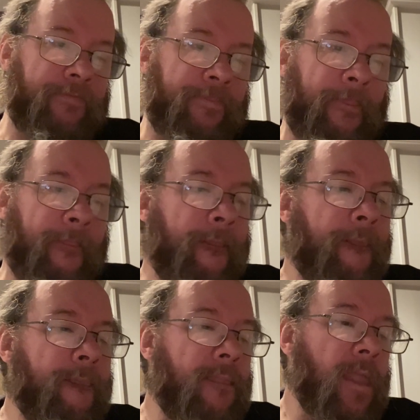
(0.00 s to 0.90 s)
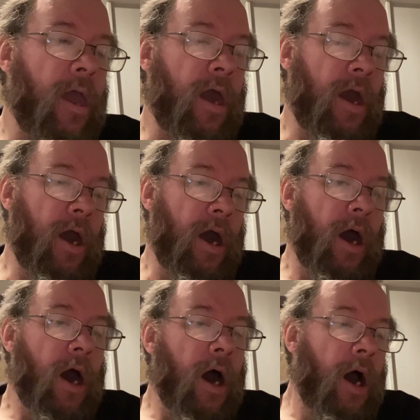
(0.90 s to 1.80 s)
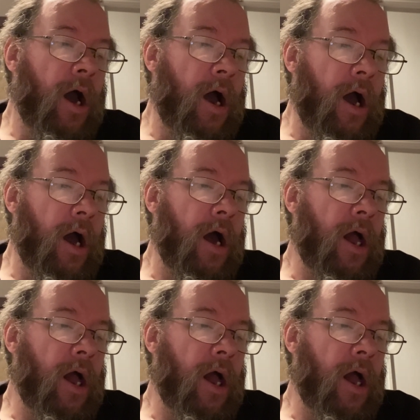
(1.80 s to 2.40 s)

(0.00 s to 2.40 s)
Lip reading: (silence)